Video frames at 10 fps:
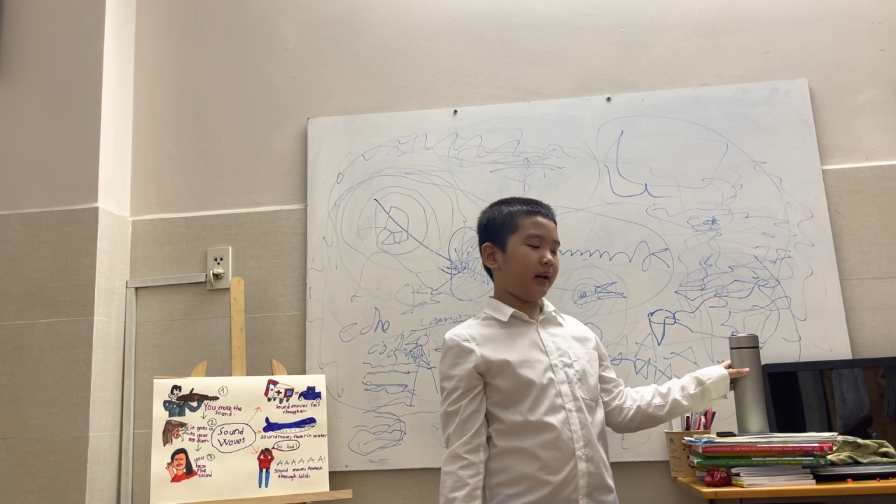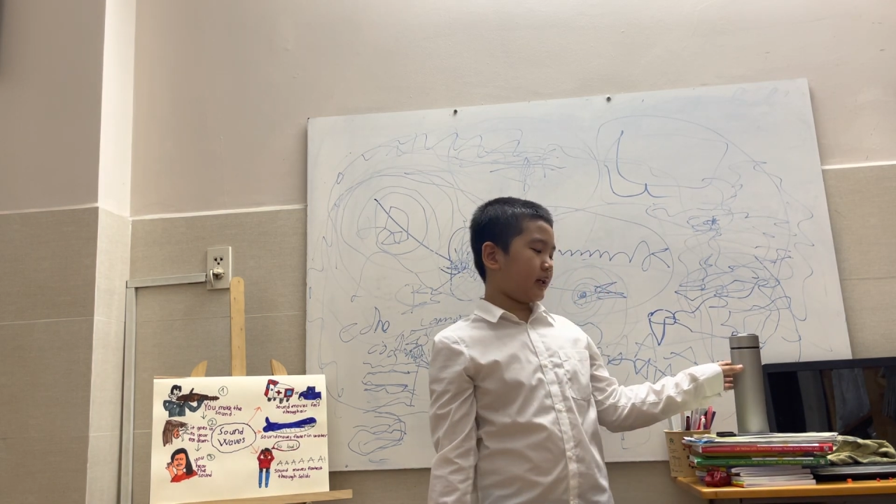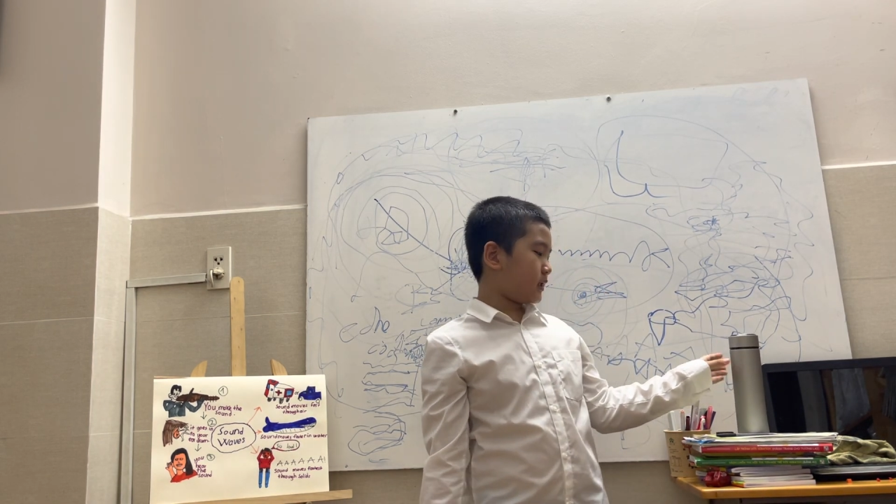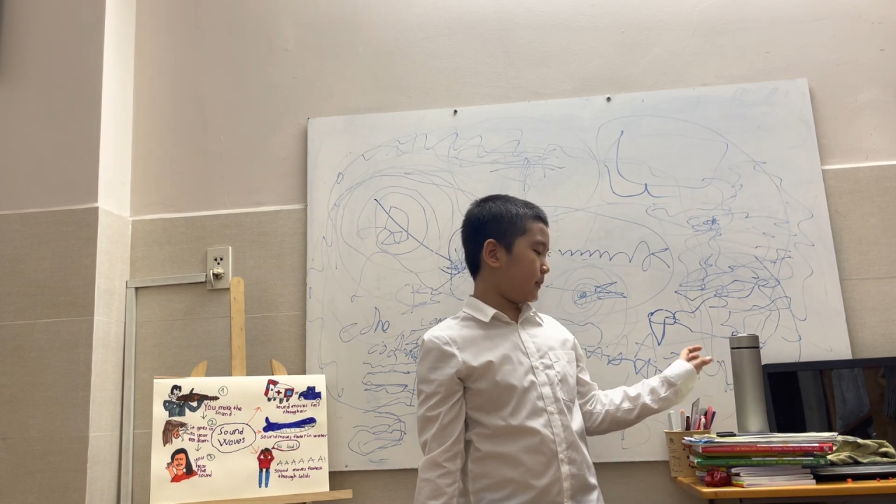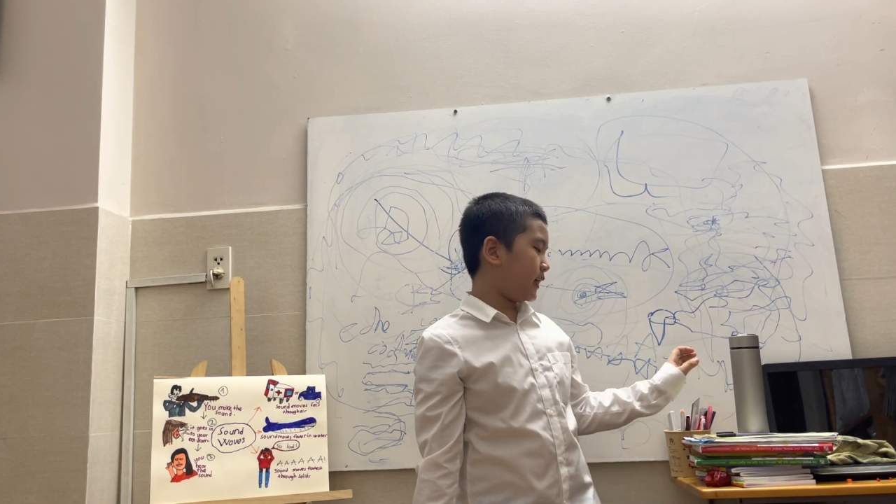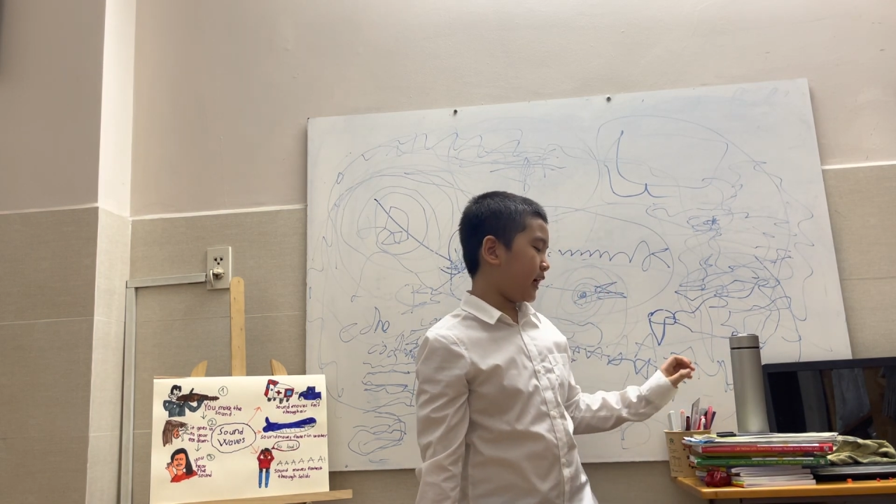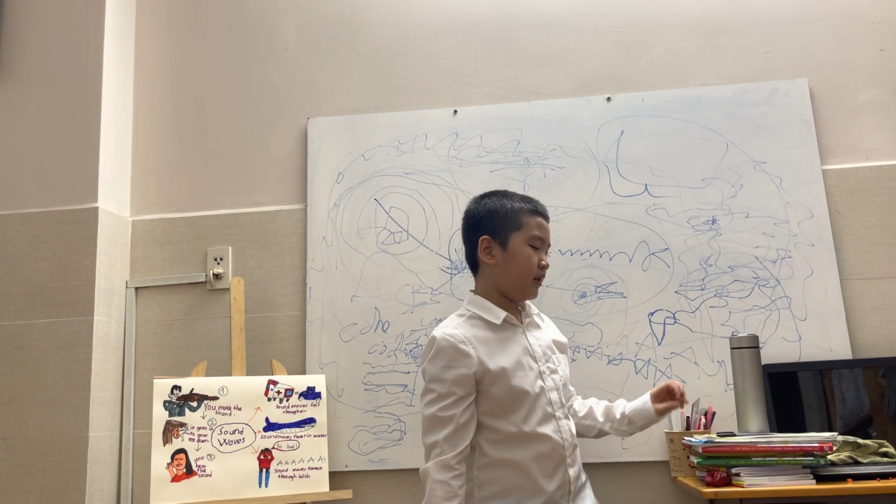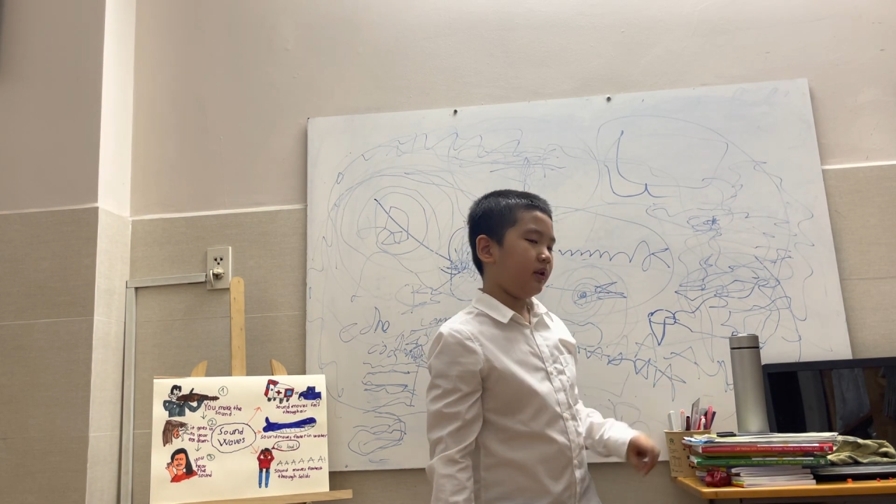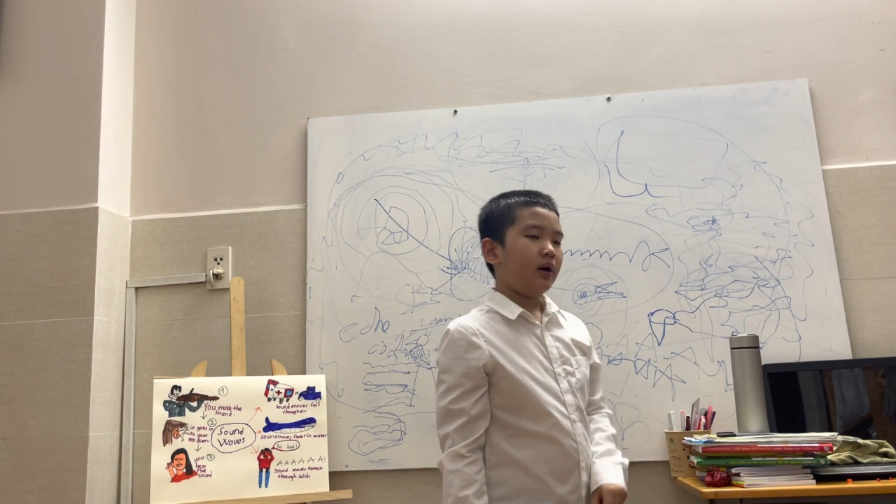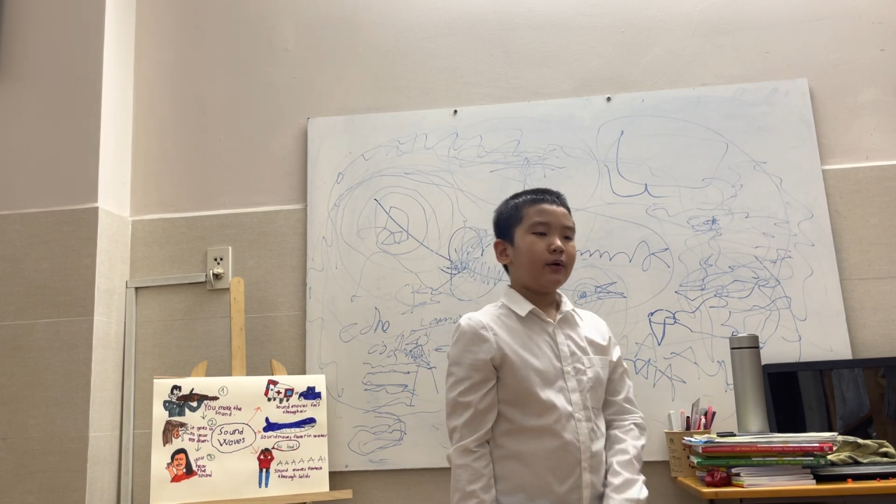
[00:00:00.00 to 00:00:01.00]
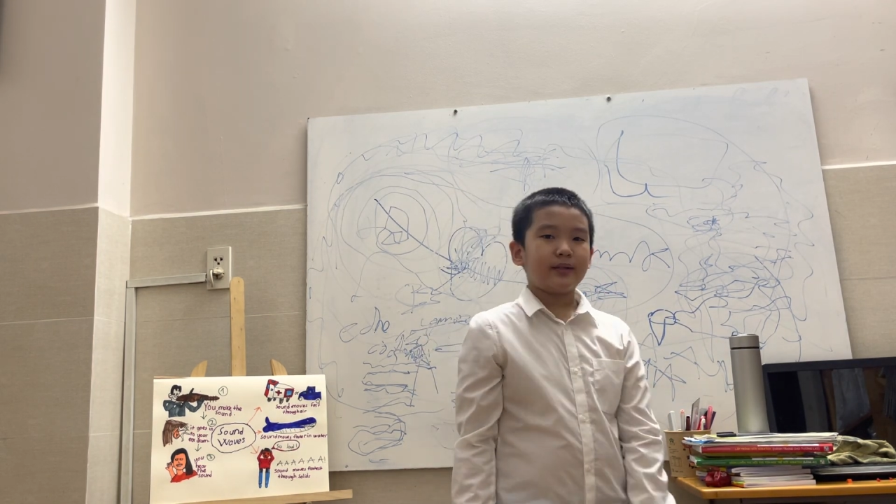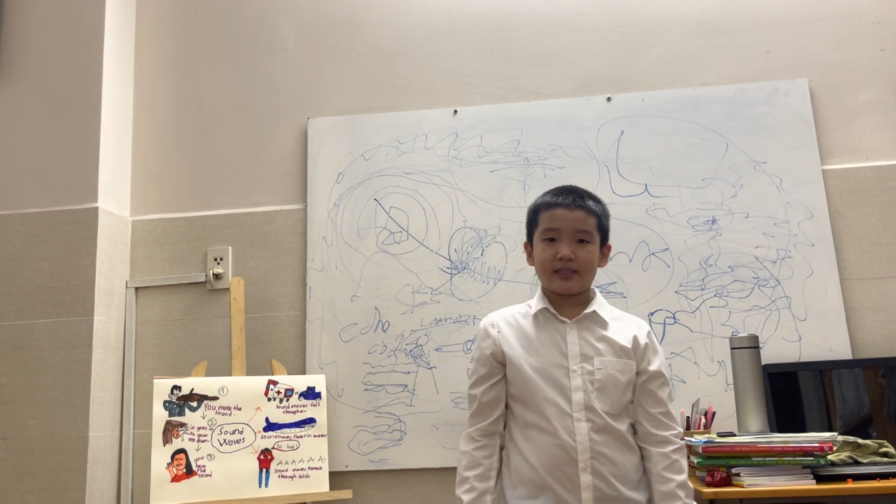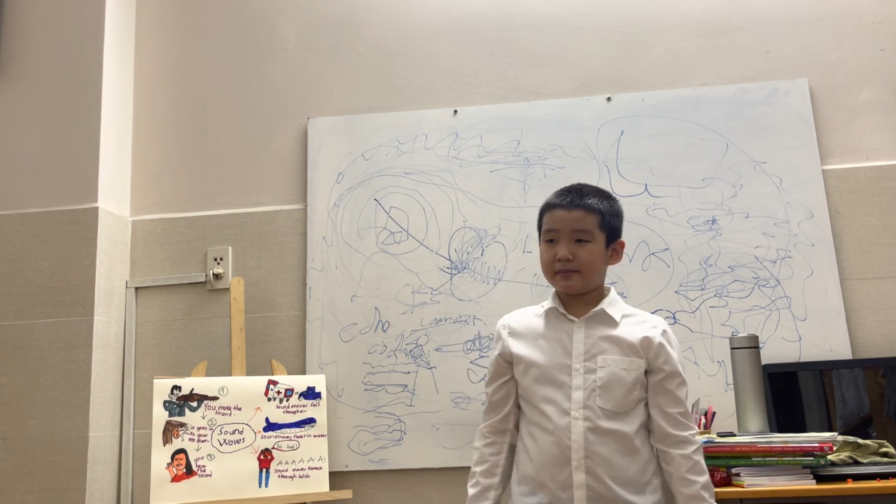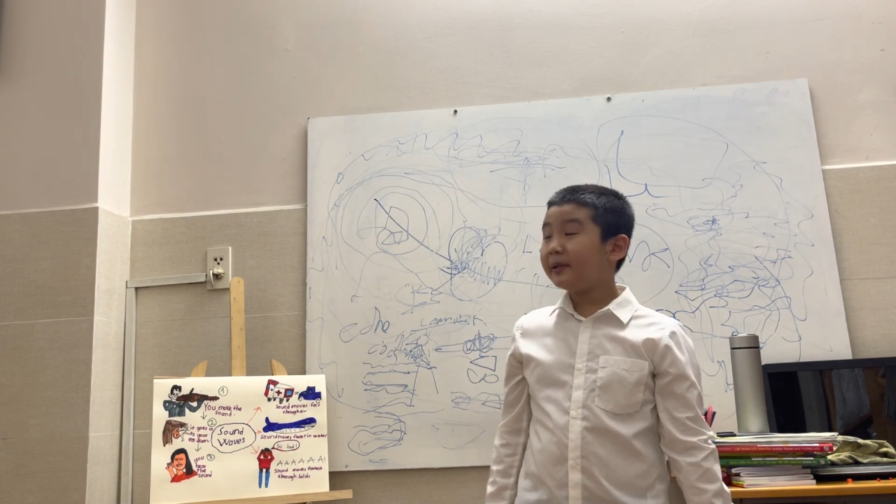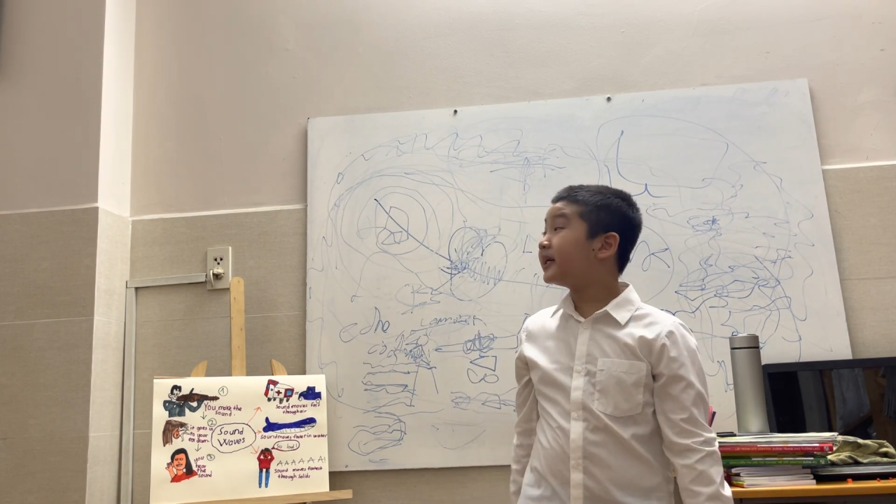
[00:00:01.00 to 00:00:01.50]
let's begin with the
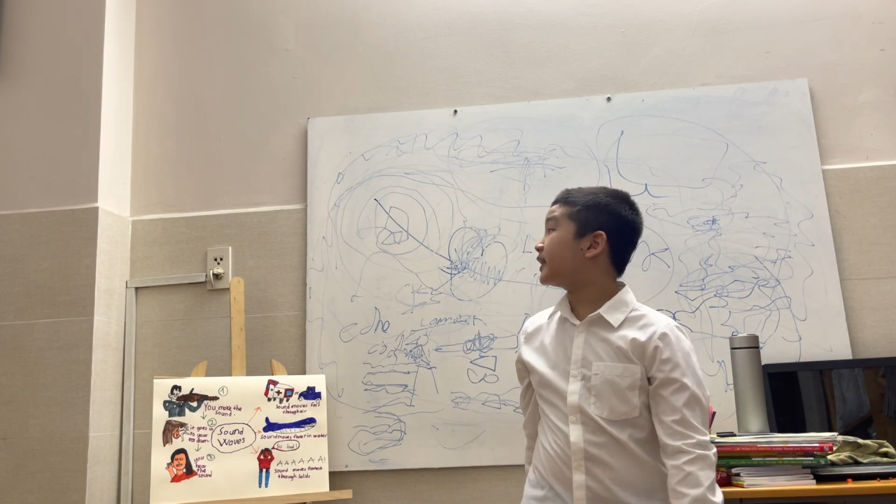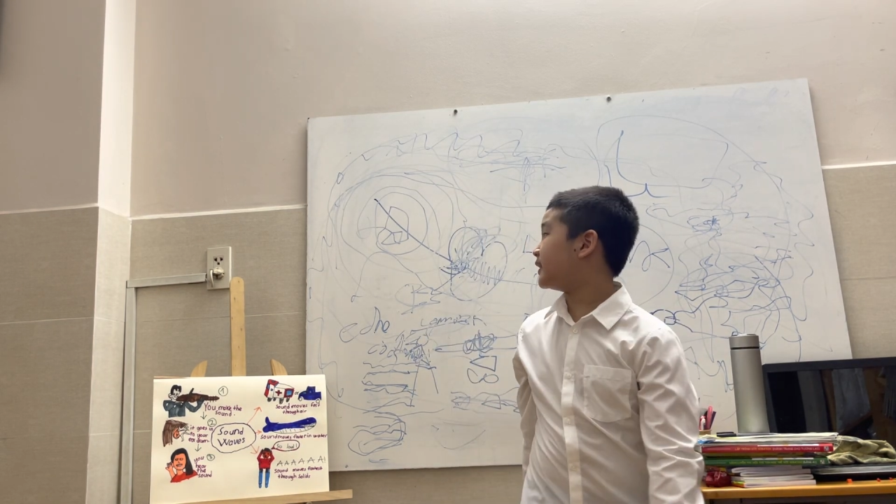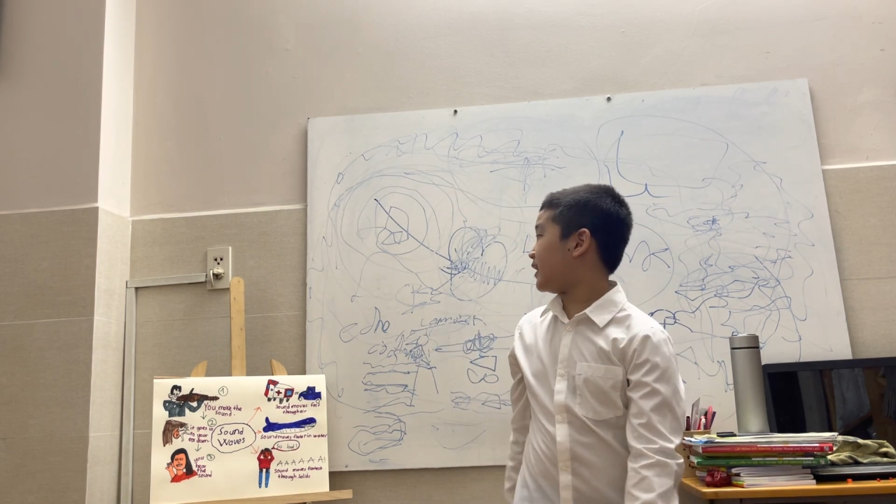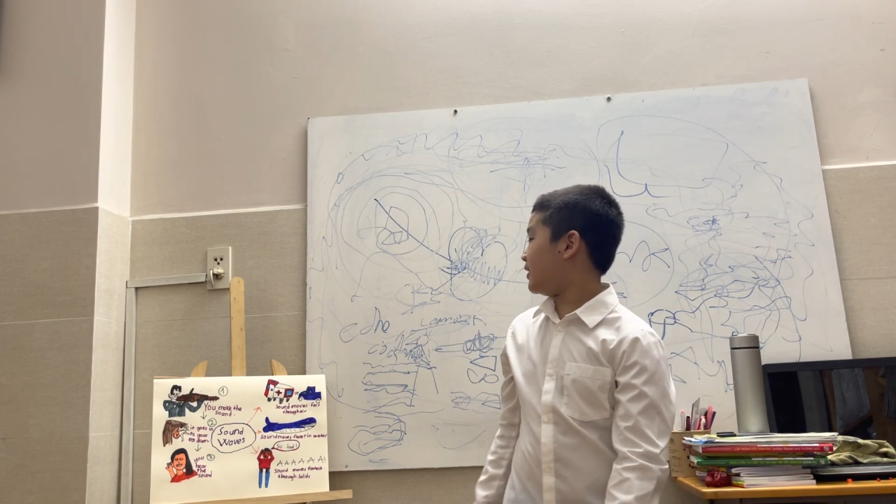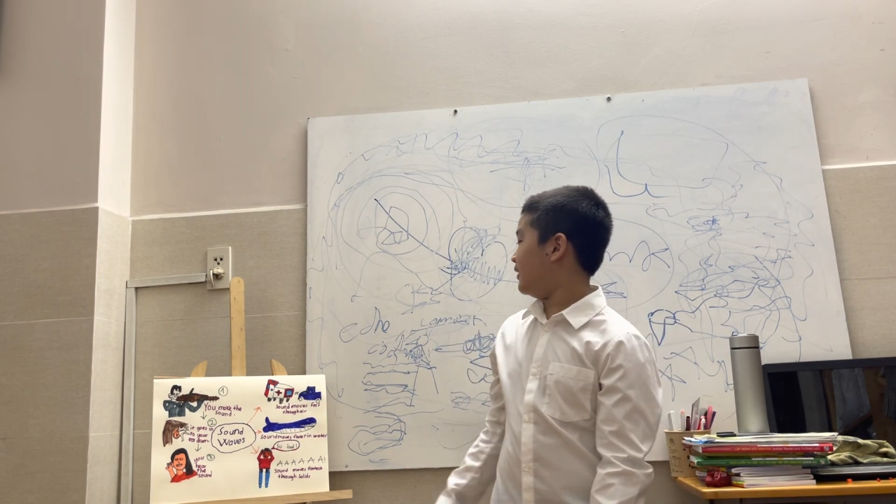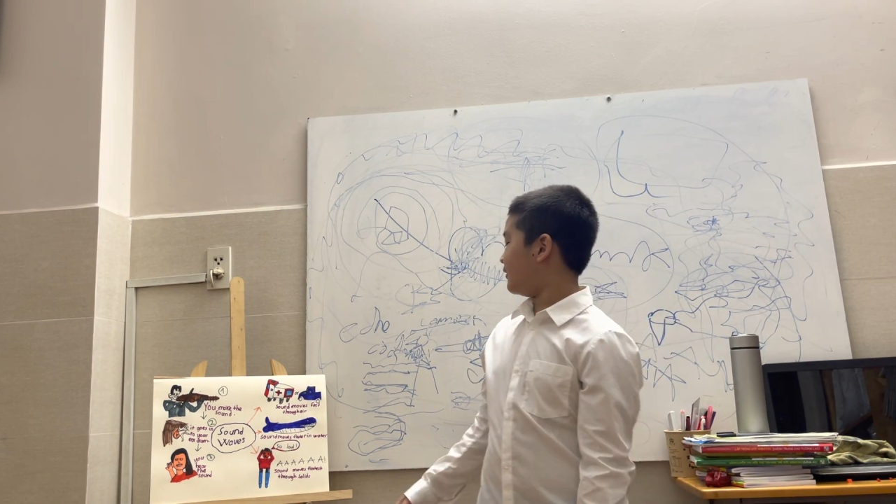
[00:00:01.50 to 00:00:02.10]
speaking section.